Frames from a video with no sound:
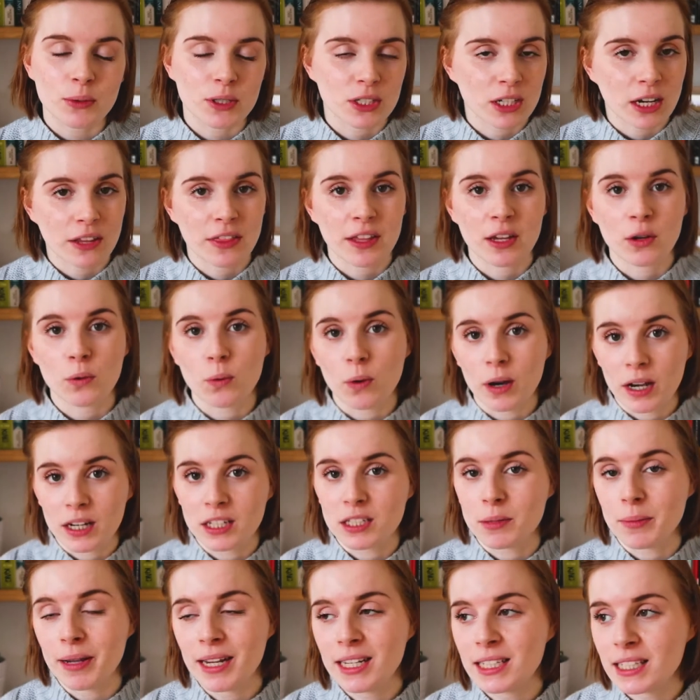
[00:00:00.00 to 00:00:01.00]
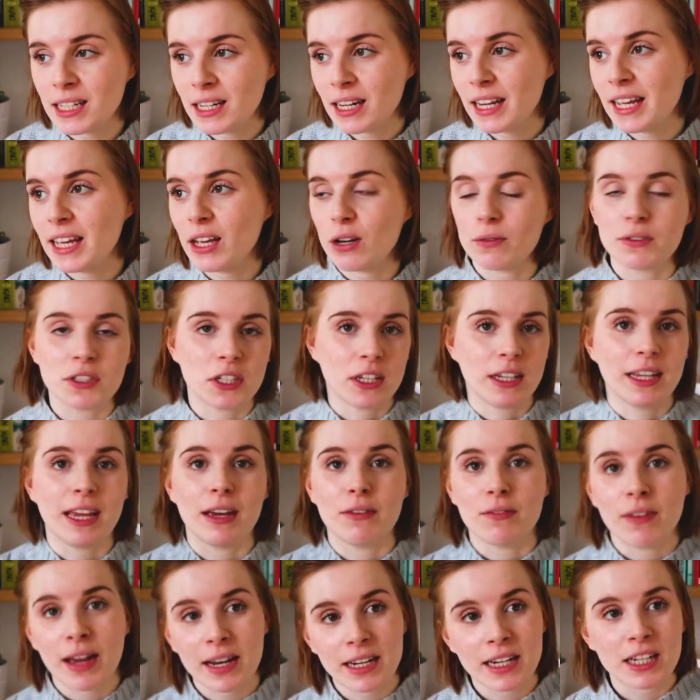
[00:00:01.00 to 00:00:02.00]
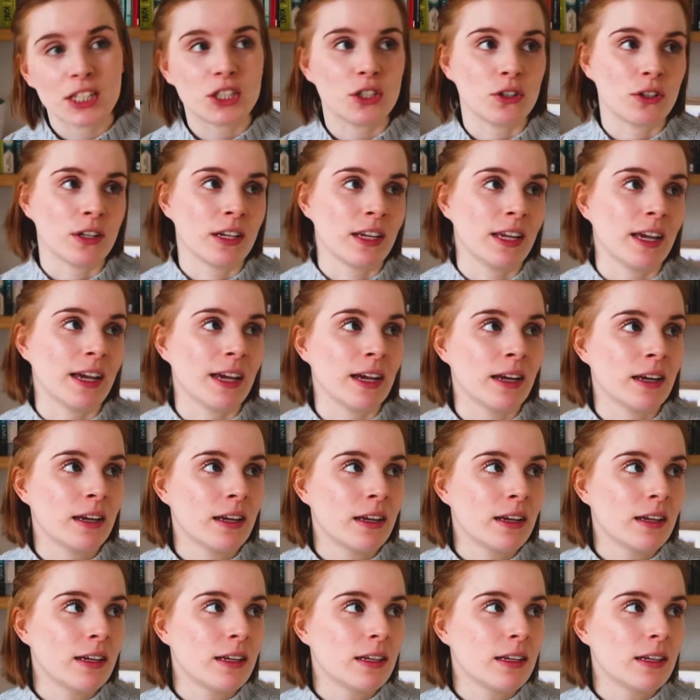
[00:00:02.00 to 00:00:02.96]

which I think works amazingly. Obviously you can get Vanish, you can get